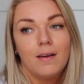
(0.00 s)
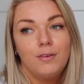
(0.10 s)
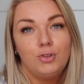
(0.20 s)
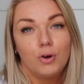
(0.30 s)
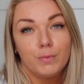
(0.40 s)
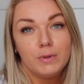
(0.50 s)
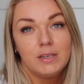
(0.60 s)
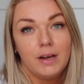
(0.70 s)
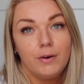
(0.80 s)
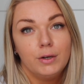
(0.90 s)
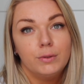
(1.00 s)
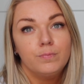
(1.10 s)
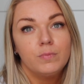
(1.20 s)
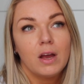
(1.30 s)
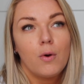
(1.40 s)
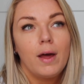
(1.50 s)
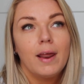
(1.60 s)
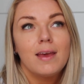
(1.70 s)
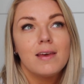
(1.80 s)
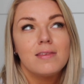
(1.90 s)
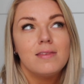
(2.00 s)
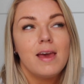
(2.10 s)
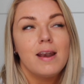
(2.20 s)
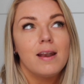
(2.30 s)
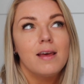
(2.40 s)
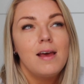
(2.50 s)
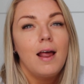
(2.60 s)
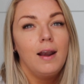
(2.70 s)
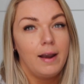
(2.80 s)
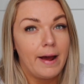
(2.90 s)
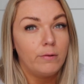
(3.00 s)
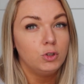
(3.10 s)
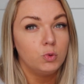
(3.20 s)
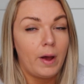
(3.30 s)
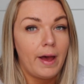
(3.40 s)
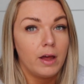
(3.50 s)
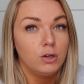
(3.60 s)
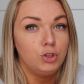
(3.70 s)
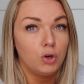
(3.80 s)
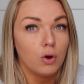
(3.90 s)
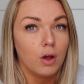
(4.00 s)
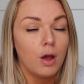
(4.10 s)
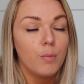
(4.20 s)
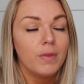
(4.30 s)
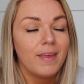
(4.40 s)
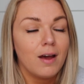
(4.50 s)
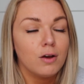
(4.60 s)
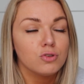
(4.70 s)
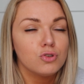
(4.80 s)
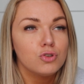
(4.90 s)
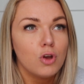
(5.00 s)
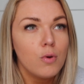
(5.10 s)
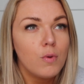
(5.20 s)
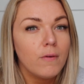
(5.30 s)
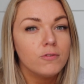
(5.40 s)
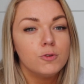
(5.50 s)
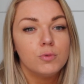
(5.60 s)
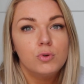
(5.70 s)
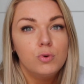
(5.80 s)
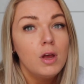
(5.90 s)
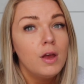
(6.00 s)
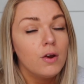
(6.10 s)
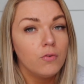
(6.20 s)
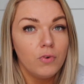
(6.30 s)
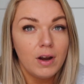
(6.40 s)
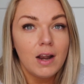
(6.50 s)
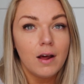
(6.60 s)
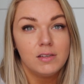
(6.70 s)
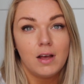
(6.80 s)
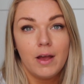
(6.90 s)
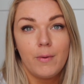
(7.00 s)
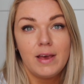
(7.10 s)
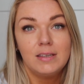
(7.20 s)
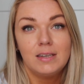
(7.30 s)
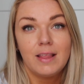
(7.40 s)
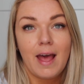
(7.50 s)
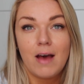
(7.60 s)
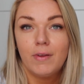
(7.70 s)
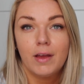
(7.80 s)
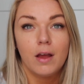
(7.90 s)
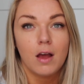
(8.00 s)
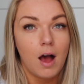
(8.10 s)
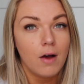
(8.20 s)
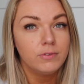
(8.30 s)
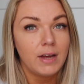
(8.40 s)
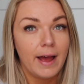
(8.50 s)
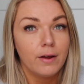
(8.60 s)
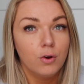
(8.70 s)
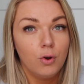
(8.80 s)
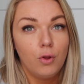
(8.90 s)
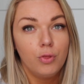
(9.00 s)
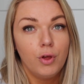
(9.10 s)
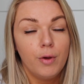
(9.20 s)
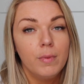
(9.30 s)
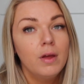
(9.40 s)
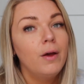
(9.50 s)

jogger material. They're quite like a thin loungewear jogger, but they are so comfortable, really nice high-waisted. They have like a cuffed ankle on them,